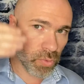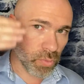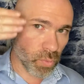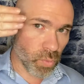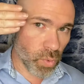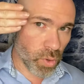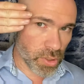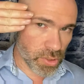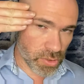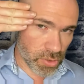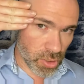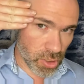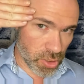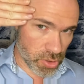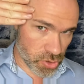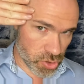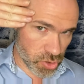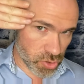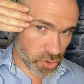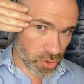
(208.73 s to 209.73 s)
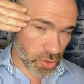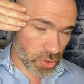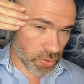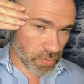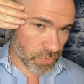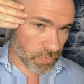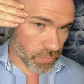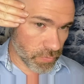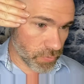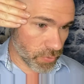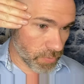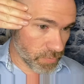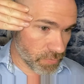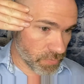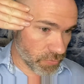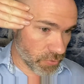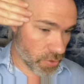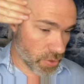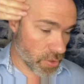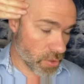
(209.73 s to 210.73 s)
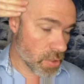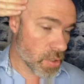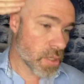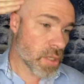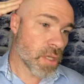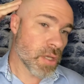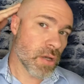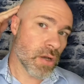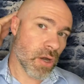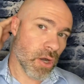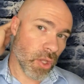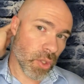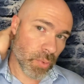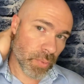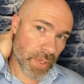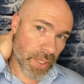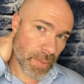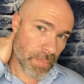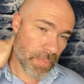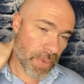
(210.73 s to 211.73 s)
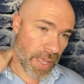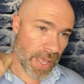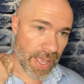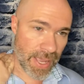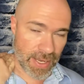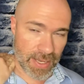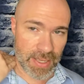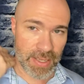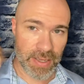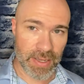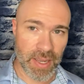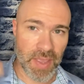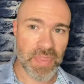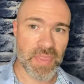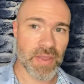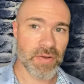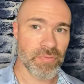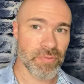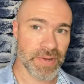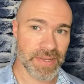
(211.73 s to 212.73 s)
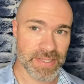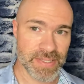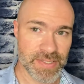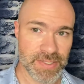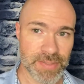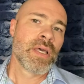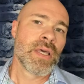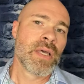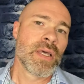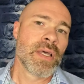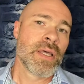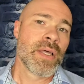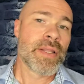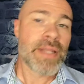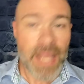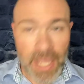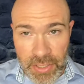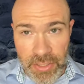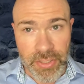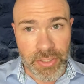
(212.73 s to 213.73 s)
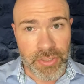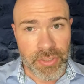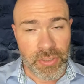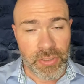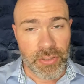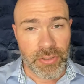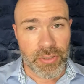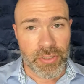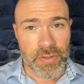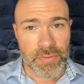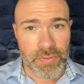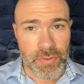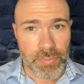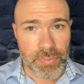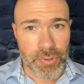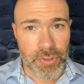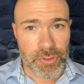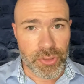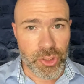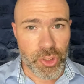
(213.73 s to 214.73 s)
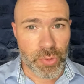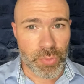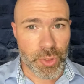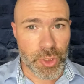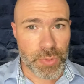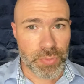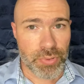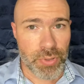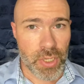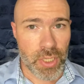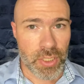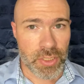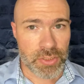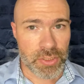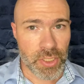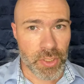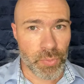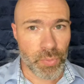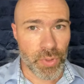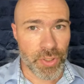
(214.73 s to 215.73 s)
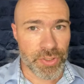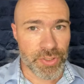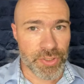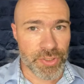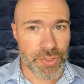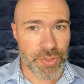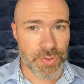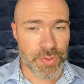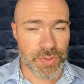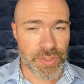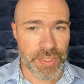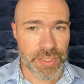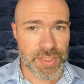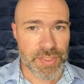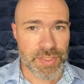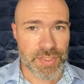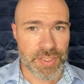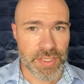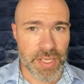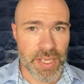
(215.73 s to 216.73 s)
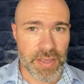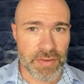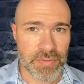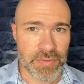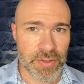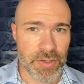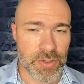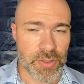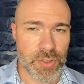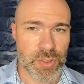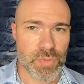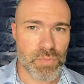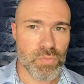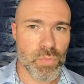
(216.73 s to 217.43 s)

one long stroke from front all the way to back and then rinse. Now you're gonna learn if you put too much product on while you do this. If there's